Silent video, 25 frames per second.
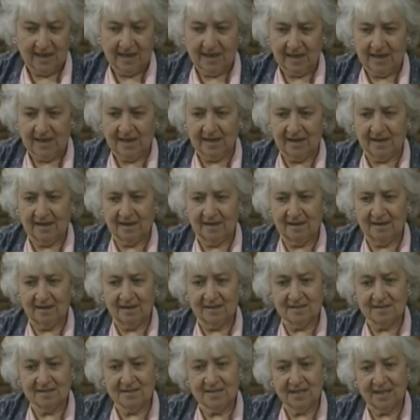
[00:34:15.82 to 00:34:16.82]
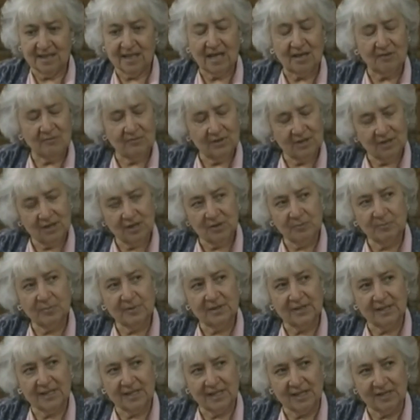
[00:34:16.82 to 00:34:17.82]
uh, said, "I really
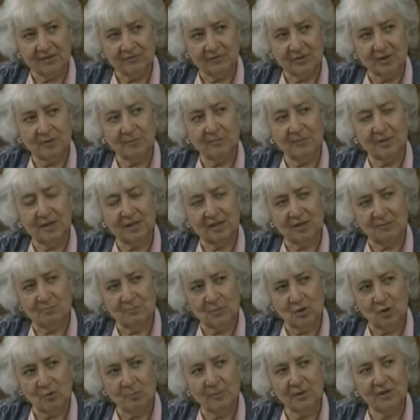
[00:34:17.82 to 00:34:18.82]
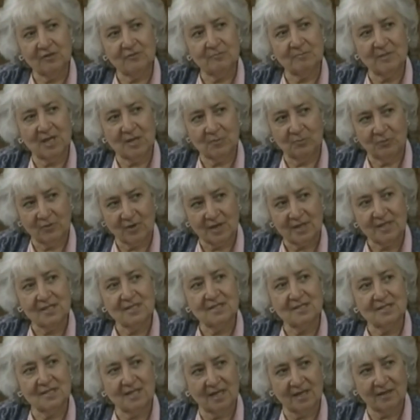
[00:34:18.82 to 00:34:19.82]
believe that at the mm-hmm. moment of my
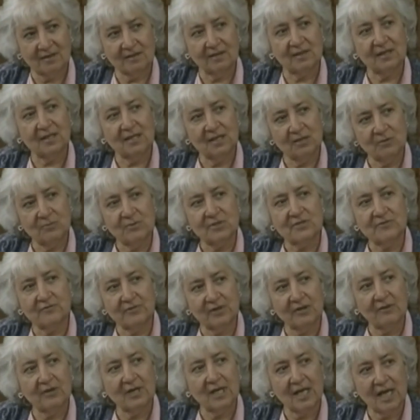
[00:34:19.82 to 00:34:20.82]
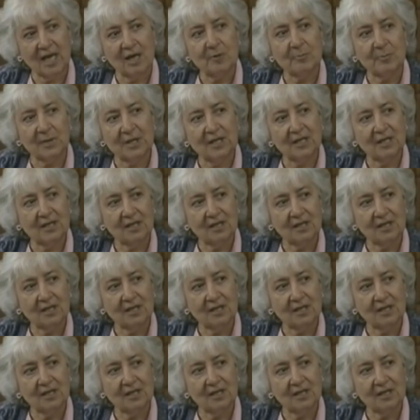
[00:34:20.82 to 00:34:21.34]
brother's death, that he was mm-hmm. very happy."